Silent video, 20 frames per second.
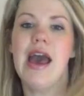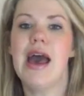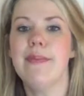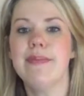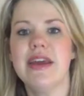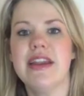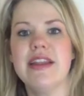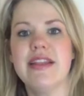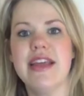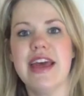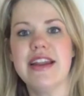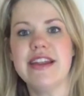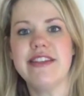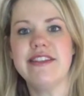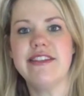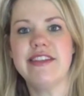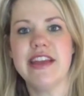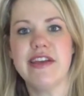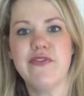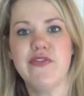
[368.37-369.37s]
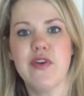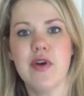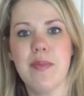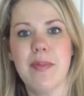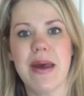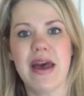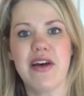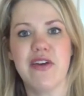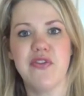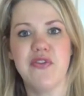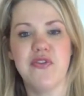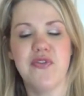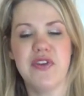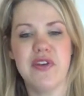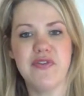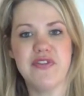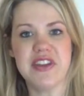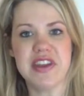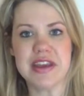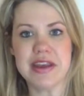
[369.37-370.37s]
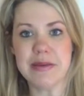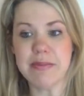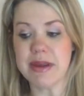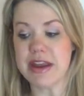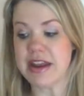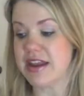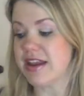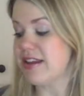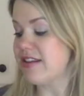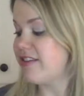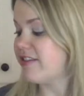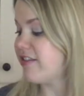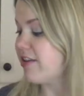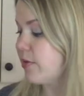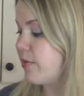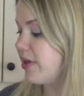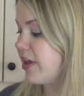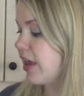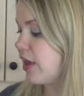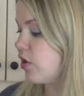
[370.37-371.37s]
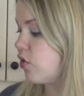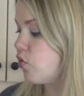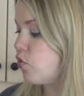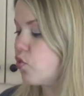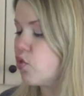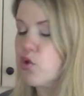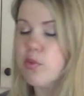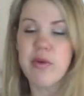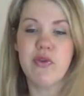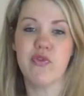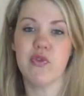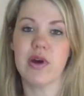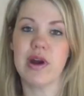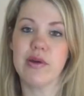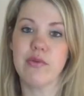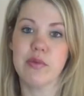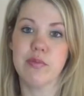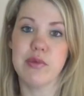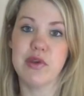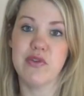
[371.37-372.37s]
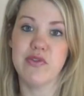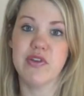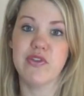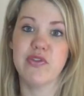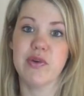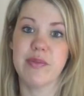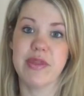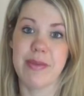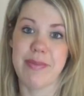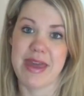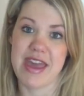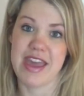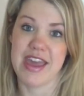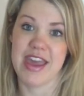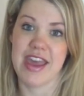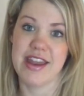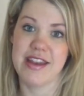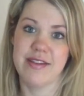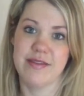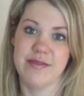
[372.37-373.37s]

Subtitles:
I'm going to let it sit for about 15 minutes so it can cool before I remove it from the pan.